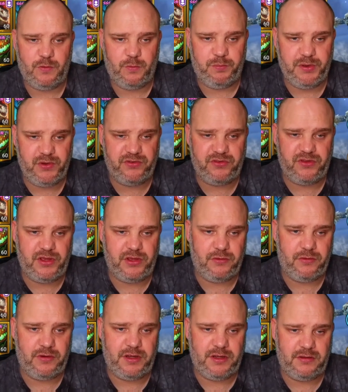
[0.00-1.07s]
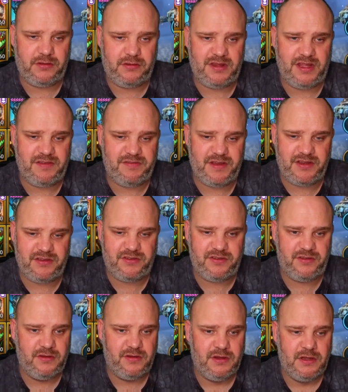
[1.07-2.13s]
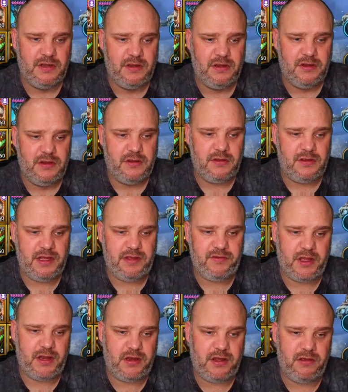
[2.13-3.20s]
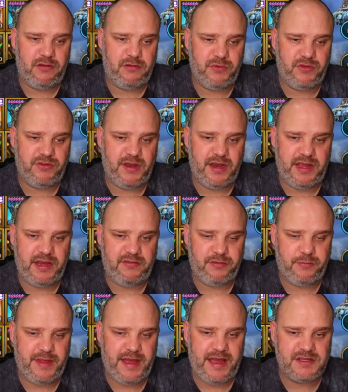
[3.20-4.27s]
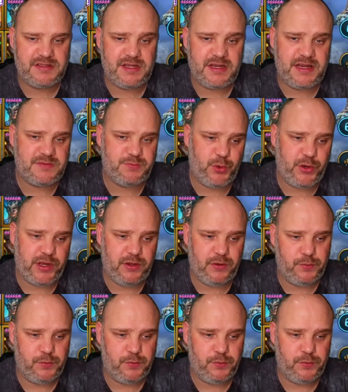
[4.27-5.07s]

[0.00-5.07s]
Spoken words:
boost to your defense if you're going to use him as the lead from that. So that's pretty cool.